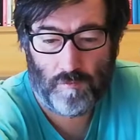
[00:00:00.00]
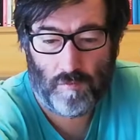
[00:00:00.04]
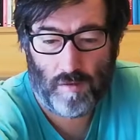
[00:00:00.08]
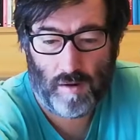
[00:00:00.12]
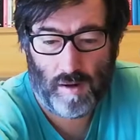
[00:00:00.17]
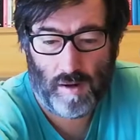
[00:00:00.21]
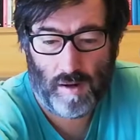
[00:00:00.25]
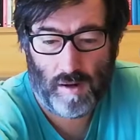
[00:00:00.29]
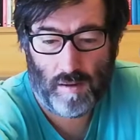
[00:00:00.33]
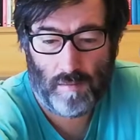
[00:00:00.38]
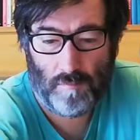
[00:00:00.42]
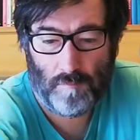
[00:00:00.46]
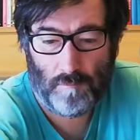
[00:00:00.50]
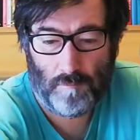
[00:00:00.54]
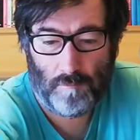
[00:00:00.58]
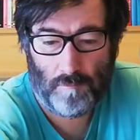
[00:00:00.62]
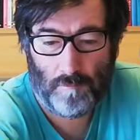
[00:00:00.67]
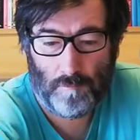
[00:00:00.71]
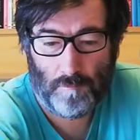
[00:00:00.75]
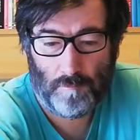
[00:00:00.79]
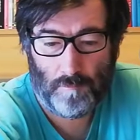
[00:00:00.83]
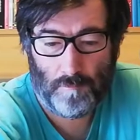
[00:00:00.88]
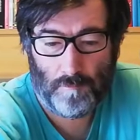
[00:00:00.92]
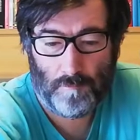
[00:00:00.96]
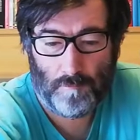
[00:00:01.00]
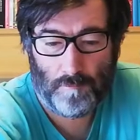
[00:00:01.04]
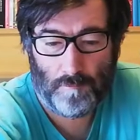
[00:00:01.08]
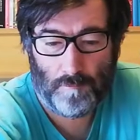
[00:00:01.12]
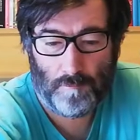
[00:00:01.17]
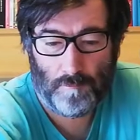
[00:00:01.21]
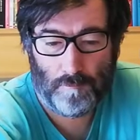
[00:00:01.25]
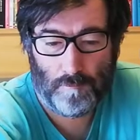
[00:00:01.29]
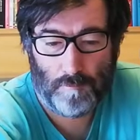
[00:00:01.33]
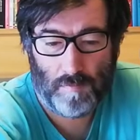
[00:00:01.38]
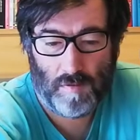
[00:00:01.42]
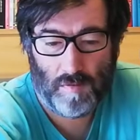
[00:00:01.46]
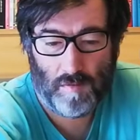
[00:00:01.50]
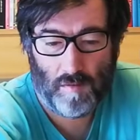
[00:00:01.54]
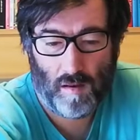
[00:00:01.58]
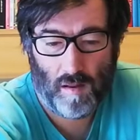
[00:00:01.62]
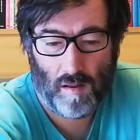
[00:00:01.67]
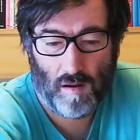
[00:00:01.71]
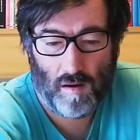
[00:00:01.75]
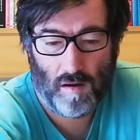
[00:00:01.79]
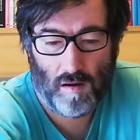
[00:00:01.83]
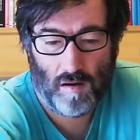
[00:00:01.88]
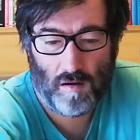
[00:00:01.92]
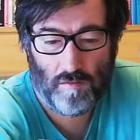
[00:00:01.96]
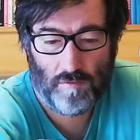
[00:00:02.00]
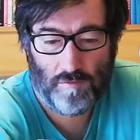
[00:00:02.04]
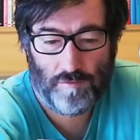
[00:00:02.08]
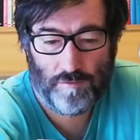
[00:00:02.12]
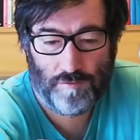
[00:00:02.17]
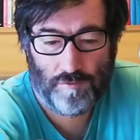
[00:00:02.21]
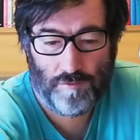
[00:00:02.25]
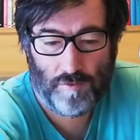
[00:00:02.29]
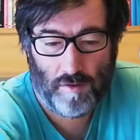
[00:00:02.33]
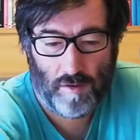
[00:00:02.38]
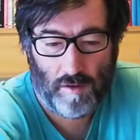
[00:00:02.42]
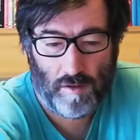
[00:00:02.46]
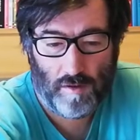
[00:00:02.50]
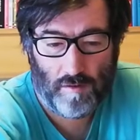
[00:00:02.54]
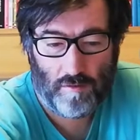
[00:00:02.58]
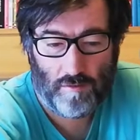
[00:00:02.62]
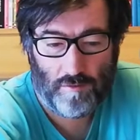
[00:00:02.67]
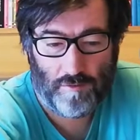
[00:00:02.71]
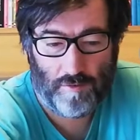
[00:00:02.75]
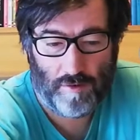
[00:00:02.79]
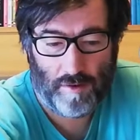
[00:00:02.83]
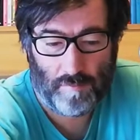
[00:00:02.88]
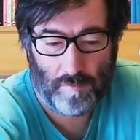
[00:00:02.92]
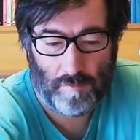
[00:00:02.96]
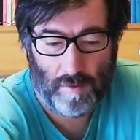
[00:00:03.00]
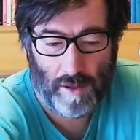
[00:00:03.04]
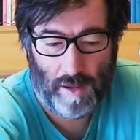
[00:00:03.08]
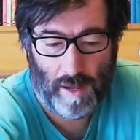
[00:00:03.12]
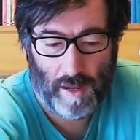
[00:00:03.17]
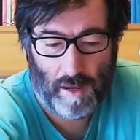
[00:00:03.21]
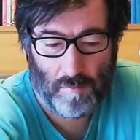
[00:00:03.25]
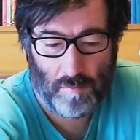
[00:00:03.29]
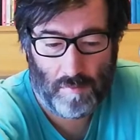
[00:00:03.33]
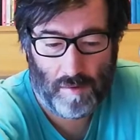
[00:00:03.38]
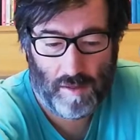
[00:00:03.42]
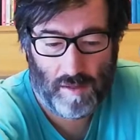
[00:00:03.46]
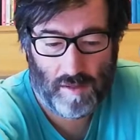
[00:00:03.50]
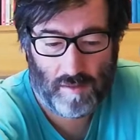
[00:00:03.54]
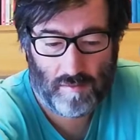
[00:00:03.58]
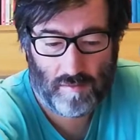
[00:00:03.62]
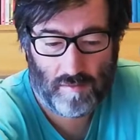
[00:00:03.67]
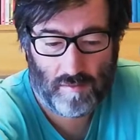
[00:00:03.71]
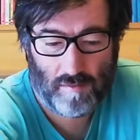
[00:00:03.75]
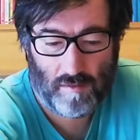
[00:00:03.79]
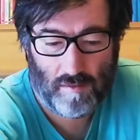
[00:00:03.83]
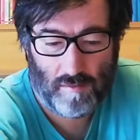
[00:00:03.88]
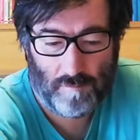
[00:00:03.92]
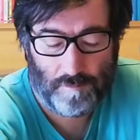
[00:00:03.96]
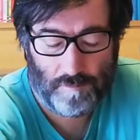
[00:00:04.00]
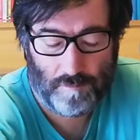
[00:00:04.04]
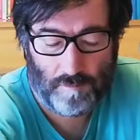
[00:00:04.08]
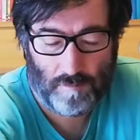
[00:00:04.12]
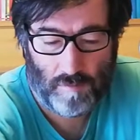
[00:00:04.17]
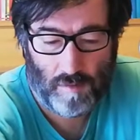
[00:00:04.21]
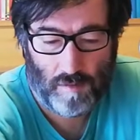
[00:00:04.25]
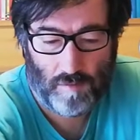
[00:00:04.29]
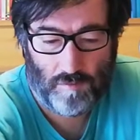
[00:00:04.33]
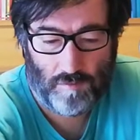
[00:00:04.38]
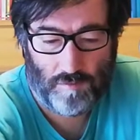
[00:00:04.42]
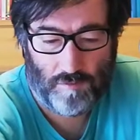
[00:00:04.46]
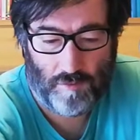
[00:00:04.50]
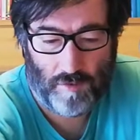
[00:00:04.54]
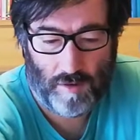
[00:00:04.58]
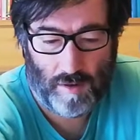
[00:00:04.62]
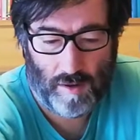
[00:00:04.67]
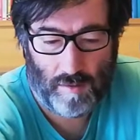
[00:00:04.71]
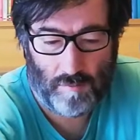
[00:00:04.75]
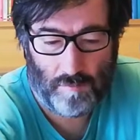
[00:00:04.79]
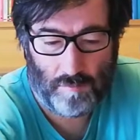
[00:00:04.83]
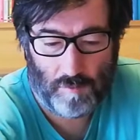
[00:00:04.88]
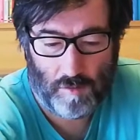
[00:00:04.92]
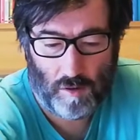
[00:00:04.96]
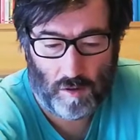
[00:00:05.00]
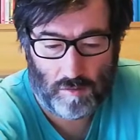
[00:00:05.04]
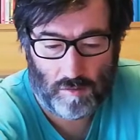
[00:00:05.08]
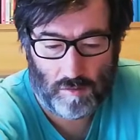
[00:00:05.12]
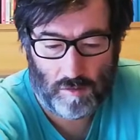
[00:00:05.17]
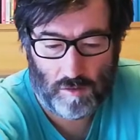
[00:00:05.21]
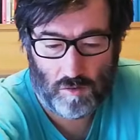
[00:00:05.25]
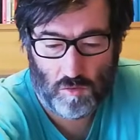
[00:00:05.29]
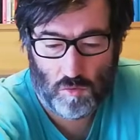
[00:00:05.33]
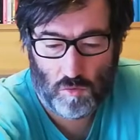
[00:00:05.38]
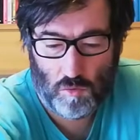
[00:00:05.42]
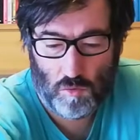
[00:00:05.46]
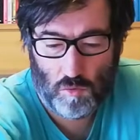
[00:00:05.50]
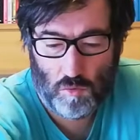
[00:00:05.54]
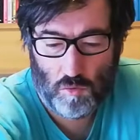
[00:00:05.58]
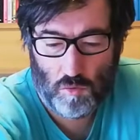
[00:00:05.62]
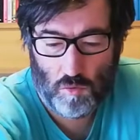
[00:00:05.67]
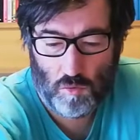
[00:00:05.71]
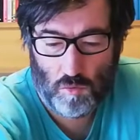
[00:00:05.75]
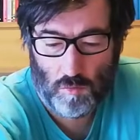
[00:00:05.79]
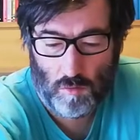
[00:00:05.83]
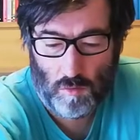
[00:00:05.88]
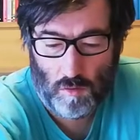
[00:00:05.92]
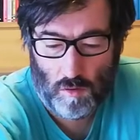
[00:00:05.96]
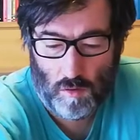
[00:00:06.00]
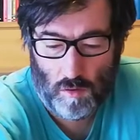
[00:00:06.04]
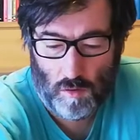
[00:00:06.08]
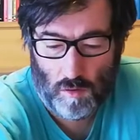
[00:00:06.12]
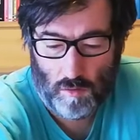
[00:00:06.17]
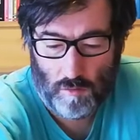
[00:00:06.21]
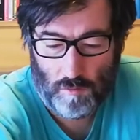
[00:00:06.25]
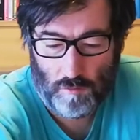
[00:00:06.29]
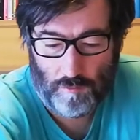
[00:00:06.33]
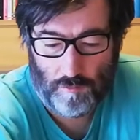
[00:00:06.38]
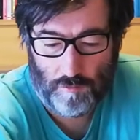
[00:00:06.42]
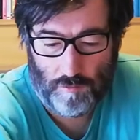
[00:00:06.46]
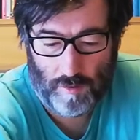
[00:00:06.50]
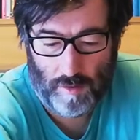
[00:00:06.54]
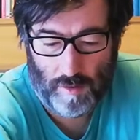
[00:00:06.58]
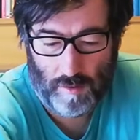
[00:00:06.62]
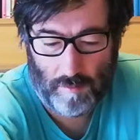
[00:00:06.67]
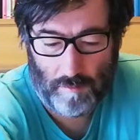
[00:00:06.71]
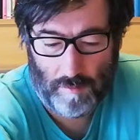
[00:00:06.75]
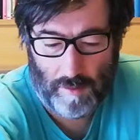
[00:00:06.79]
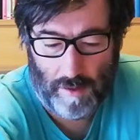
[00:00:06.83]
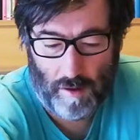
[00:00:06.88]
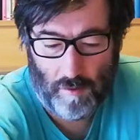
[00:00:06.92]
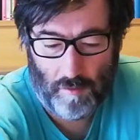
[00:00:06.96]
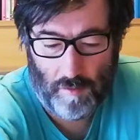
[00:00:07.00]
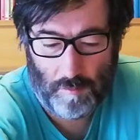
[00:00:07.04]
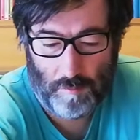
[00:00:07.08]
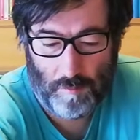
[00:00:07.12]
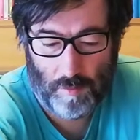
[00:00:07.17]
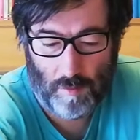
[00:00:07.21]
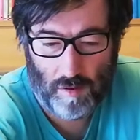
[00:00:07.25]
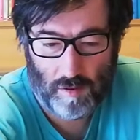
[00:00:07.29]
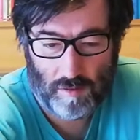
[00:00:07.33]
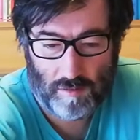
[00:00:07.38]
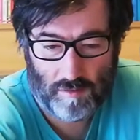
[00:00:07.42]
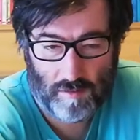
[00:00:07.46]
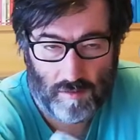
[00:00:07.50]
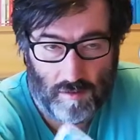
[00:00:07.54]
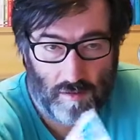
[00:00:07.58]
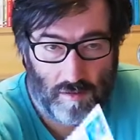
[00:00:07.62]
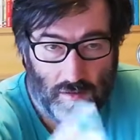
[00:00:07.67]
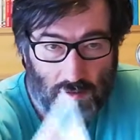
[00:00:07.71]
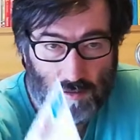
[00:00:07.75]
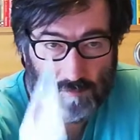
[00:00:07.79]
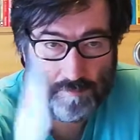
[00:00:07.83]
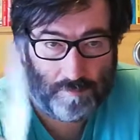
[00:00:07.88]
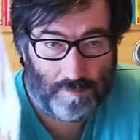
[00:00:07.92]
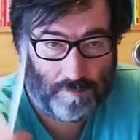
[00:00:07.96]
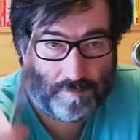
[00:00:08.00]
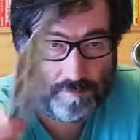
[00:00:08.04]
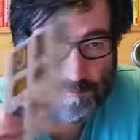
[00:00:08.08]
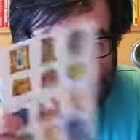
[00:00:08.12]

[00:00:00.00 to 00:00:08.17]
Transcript: from Middle Earth, from Hamlet, from Doctor Who, from Harry Potter.